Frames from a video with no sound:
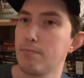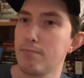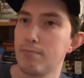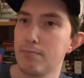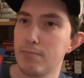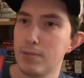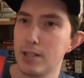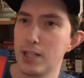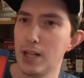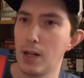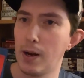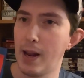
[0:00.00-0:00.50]

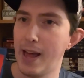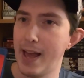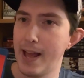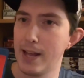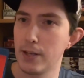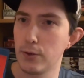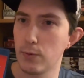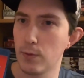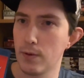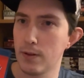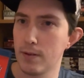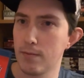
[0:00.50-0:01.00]
still
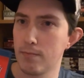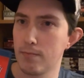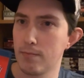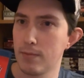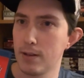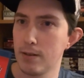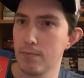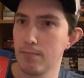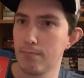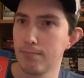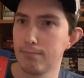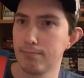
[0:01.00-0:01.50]
has one,
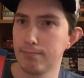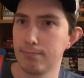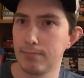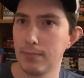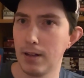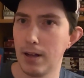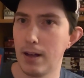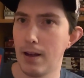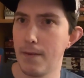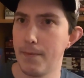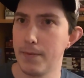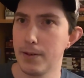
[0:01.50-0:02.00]

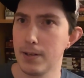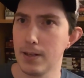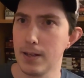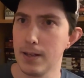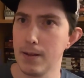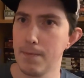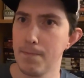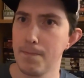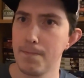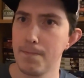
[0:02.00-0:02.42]
obviously.